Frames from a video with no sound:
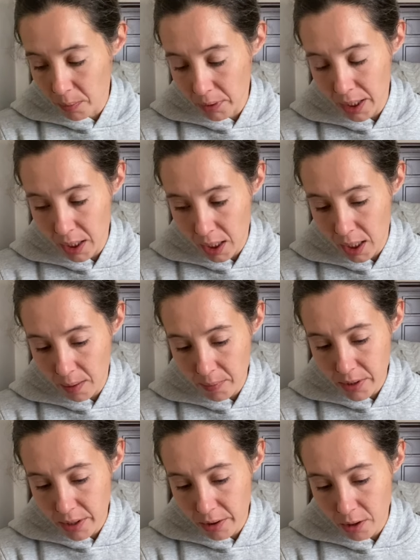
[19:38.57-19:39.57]
play the
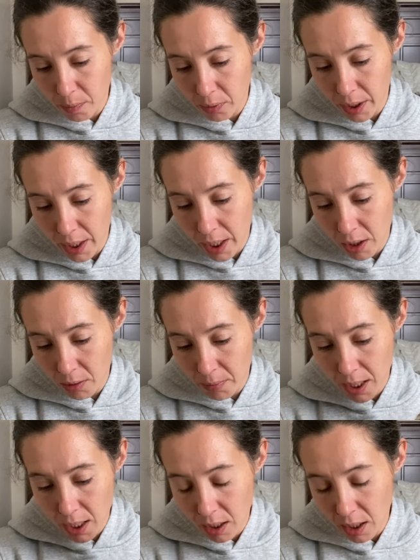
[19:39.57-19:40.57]
games that they're playing or
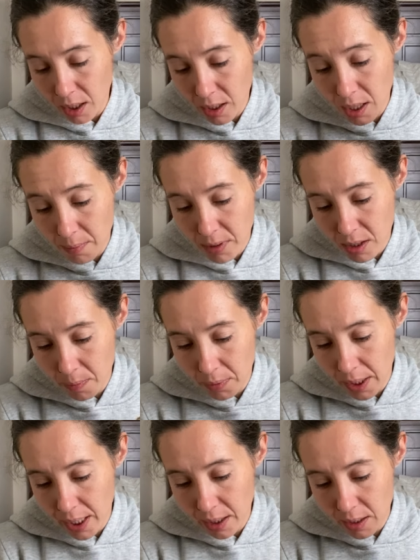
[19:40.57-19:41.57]
making the attempts to
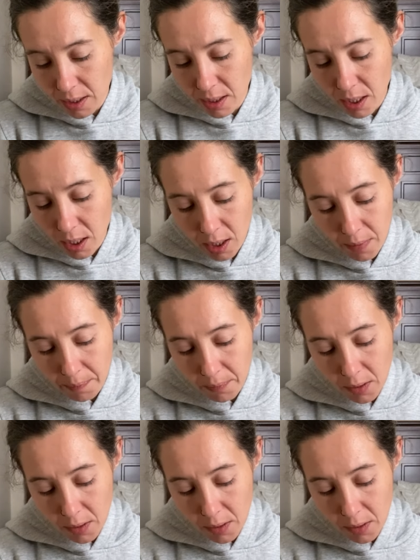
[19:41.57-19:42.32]
play at this time.